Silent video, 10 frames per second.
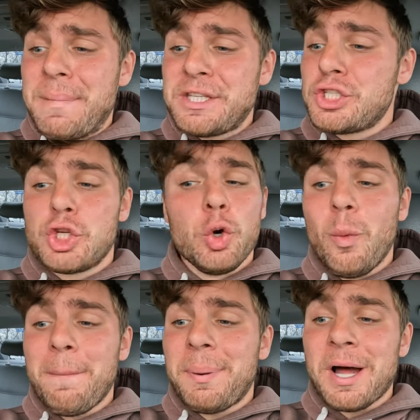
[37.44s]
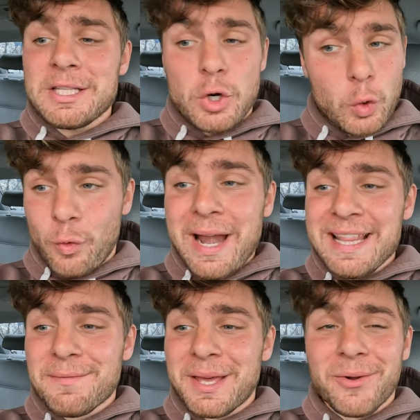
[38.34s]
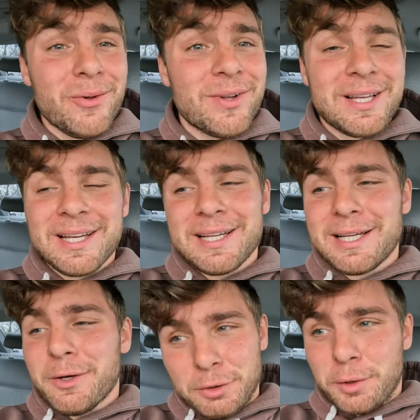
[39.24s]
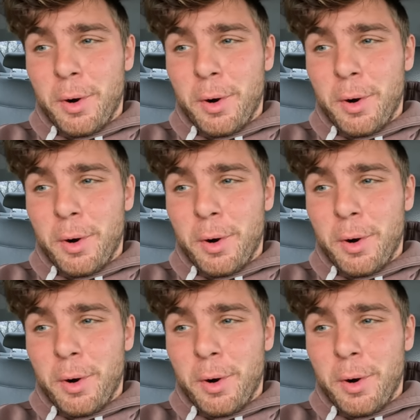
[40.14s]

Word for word: but two Wimpods right in the middle, which are